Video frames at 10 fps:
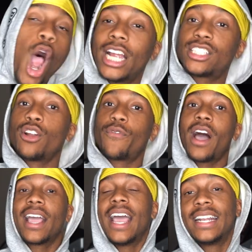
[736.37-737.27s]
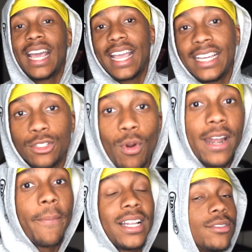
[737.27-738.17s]
All right, certified gang, that ends
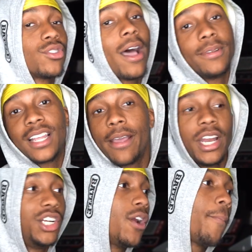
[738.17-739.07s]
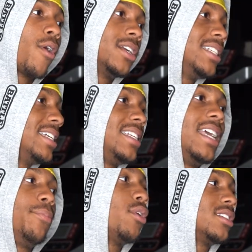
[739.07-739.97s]
rating my subscribers Gameday Drip part
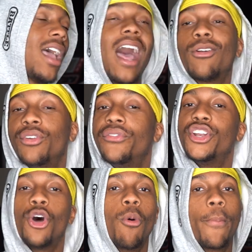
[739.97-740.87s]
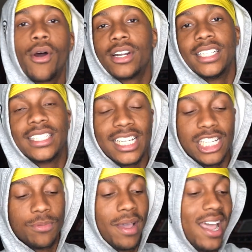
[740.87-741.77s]
16. Person, I don't even know what part this
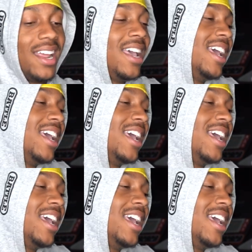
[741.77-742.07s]
is, man.